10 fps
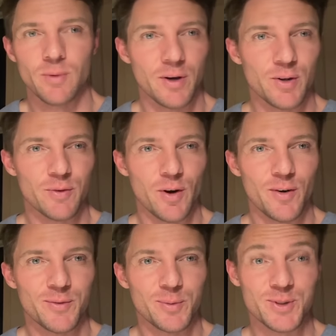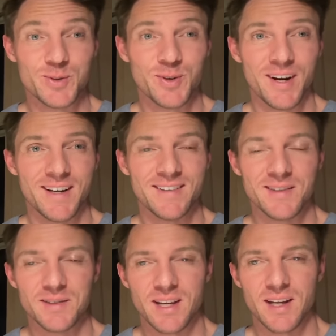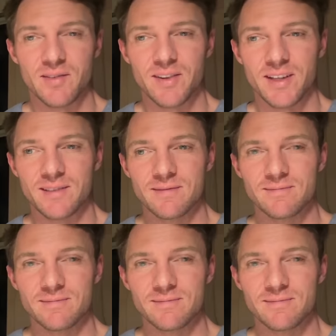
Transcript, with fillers: round of golf, which was great. It was kind of the